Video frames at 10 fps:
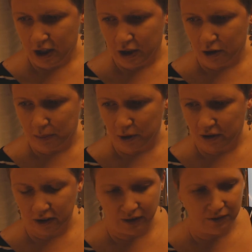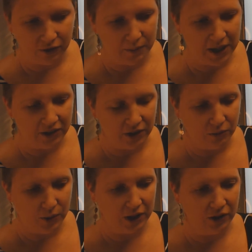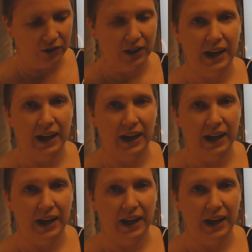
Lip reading: your personal information, where you can